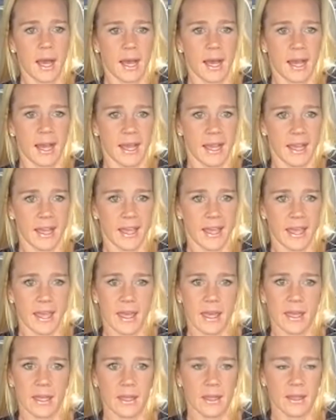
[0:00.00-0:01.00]

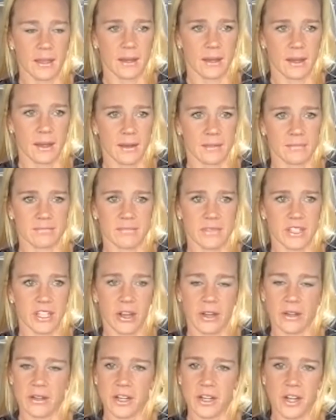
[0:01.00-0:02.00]
I, you
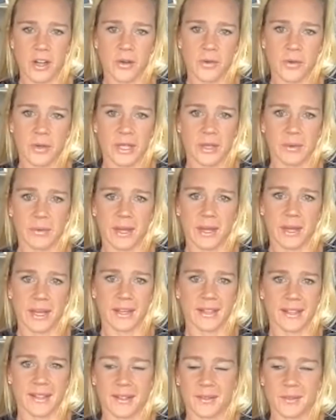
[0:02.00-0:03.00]
know, I don't know really
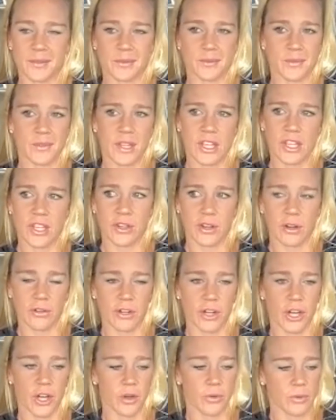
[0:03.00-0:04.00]
what you
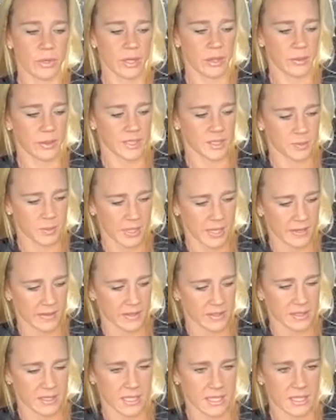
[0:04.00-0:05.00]
don't know really what's behind
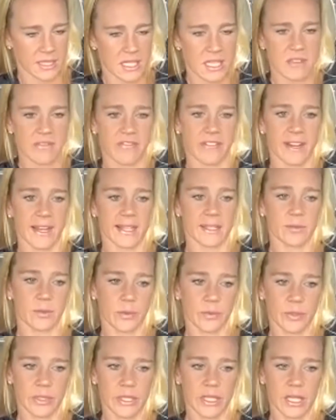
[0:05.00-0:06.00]
the scenes in the fights,
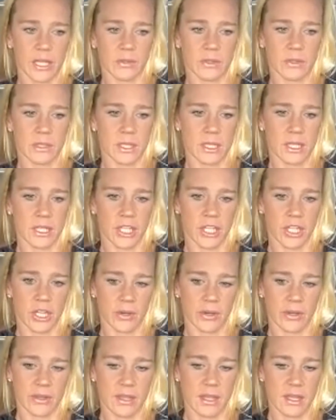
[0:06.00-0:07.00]
what really goes on. You
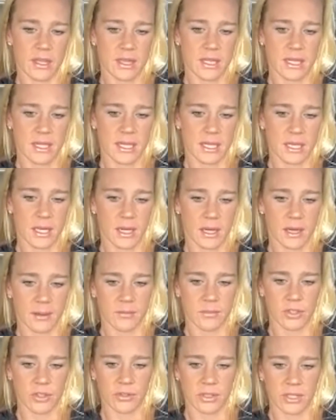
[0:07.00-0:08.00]
know, I think that
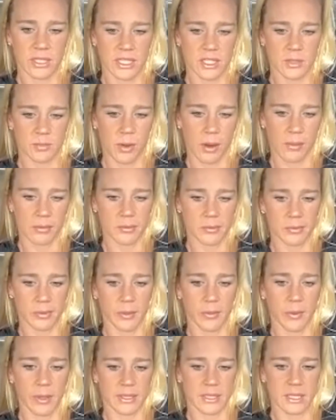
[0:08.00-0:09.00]
um, Nunes
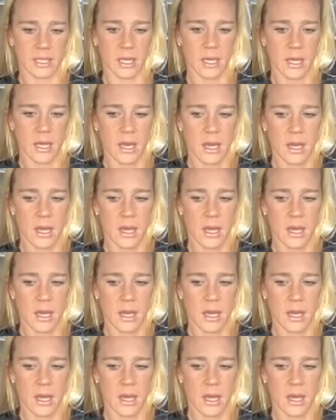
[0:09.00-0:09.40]
probably wasn't